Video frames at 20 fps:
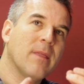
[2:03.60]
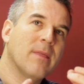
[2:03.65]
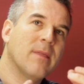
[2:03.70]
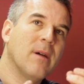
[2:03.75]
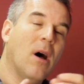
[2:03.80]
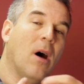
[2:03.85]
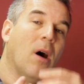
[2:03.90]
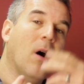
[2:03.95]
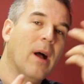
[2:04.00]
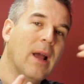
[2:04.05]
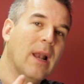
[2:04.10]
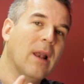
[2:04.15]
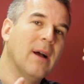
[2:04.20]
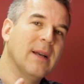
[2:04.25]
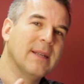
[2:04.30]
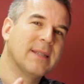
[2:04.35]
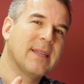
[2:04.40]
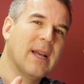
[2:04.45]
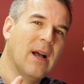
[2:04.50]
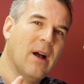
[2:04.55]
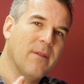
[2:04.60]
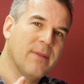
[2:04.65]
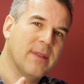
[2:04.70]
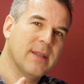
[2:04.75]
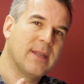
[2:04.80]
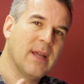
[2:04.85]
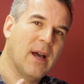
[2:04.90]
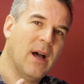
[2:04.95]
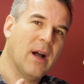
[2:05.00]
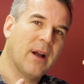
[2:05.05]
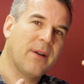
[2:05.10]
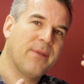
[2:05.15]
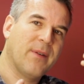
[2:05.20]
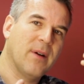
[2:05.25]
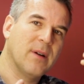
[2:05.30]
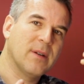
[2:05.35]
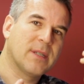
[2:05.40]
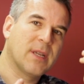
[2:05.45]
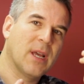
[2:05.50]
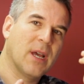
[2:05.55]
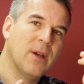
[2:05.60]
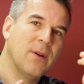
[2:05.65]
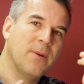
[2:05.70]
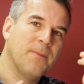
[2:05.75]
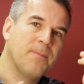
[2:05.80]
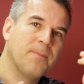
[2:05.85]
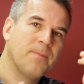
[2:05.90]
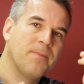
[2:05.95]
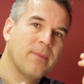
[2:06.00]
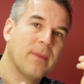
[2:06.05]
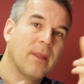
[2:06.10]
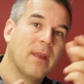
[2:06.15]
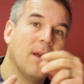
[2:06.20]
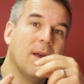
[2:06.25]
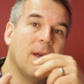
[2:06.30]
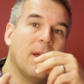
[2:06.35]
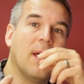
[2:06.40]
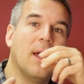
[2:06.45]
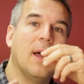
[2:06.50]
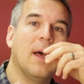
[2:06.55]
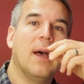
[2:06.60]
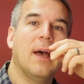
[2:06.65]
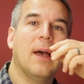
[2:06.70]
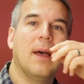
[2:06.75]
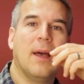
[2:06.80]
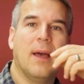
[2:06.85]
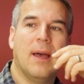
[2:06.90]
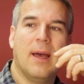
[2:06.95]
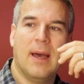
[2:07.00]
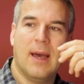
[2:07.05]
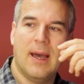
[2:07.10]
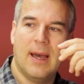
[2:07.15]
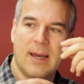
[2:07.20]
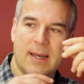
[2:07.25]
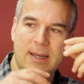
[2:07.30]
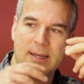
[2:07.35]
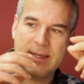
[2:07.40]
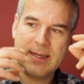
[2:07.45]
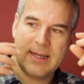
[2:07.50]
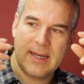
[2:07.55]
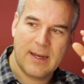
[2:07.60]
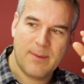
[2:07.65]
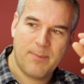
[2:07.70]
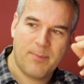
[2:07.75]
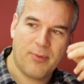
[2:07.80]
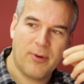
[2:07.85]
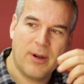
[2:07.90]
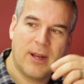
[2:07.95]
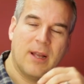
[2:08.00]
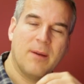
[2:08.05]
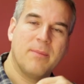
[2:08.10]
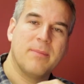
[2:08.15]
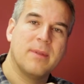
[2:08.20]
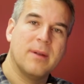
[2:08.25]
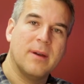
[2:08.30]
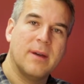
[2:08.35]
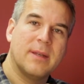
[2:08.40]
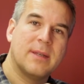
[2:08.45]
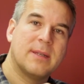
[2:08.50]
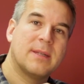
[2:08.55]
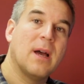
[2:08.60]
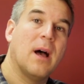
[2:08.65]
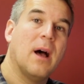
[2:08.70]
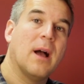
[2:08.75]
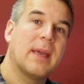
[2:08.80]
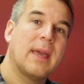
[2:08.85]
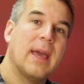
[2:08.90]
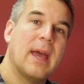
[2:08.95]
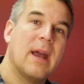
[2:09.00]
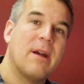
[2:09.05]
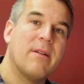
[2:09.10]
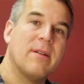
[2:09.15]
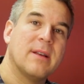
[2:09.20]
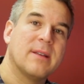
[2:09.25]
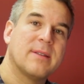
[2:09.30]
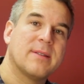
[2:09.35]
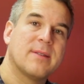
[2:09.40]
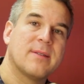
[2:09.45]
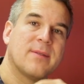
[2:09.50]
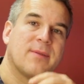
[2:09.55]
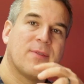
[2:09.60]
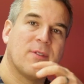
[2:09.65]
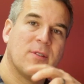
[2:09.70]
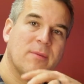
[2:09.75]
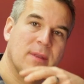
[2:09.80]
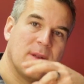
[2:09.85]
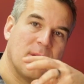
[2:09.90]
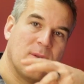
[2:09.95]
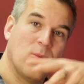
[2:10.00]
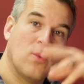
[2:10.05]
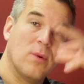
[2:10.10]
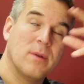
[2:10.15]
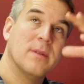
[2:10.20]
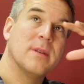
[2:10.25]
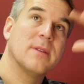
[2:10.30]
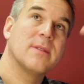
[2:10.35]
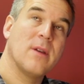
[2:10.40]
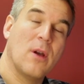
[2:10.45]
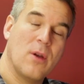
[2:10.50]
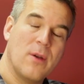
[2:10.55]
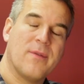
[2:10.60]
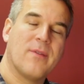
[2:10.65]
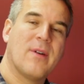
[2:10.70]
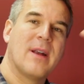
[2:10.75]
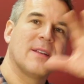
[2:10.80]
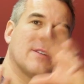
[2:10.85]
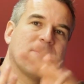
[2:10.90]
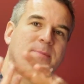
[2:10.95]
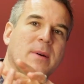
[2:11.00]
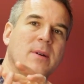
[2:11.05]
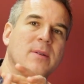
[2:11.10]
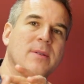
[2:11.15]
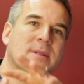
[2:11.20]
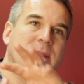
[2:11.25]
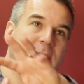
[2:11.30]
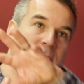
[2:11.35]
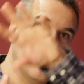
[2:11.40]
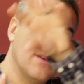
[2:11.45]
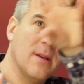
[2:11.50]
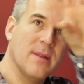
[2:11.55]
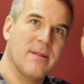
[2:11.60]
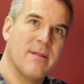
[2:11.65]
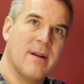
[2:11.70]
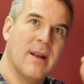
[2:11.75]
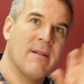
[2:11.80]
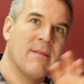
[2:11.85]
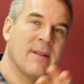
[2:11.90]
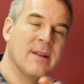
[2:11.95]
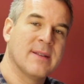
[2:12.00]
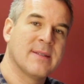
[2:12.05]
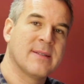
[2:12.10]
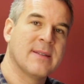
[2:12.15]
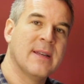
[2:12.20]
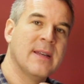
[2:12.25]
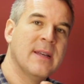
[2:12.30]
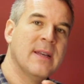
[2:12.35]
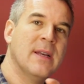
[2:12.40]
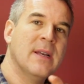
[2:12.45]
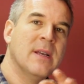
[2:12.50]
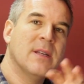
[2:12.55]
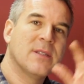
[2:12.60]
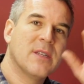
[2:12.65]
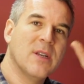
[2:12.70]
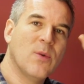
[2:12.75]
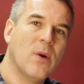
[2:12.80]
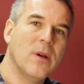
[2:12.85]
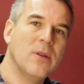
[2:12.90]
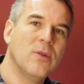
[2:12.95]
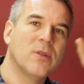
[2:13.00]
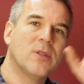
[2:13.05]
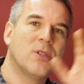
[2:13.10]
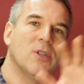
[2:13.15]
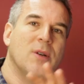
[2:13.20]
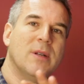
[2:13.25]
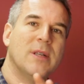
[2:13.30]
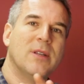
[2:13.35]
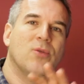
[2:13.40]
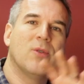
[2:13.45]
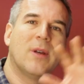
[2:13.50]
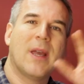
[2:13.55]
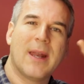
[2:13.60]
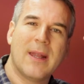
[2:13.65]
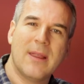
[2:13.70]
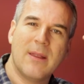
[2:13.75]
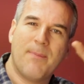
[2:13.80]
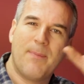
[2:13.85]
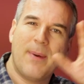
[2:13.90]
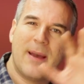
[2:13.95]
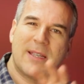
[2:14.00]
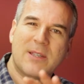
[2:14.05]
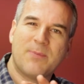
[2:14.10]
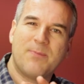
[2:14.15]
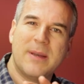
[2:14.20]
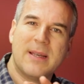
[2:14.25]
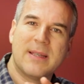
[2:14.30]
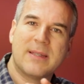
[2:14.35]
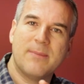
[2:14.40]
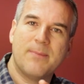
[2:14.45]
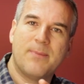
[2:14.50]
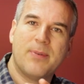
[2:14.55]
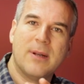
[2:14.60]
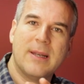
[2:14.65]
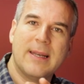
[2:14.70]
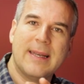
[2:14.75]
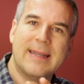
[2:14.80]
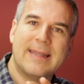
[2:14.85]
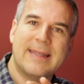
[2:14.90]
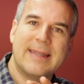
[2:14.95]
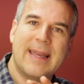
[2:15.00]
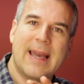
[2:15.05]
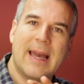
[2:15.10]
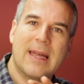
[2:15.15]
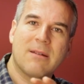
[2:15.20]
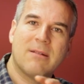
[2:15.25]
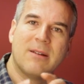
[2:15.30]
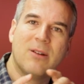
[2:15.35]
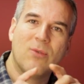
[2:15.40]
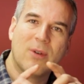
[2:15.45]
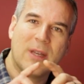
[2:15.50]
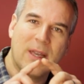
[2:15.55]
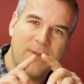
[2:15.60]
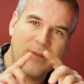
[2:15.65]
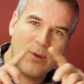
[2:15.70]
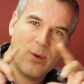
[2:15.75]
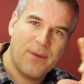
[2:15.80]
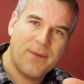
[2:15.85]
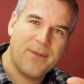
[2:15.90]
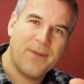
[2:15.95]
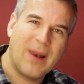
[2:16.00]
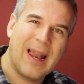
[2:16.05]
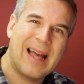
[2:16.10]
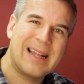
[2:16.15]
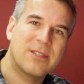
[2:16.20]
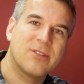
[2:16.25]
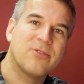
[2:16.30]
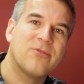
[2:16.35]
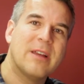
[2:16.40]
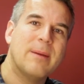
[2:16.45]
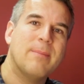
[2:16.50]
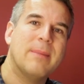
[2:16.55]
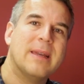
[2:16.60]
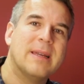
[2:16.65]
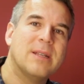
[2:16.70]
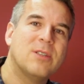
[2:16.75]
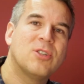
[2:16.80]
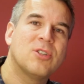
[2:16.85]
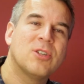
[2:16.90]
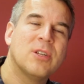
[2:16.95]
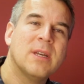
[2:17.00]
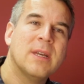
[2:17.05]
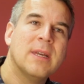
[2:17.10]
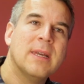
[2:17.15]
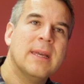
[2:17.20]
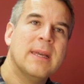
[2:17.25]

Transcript: highlights out of the dark photo, and it'll bring up the dark areas from the one that's overexposed and the other areas. So what you're doing is you're getting the best bits and pulling it together, and it will give you a flatter image.